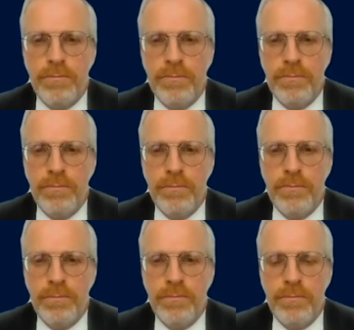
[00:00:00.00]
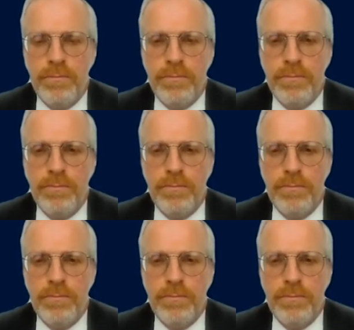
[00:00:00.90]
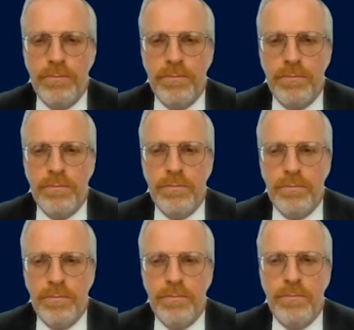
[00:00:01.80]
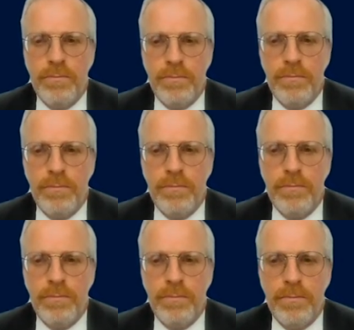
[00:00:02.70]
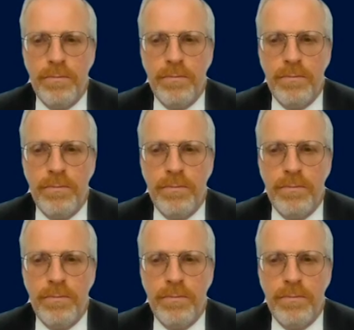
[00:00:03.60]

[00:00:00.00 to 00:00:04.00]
(not speaking)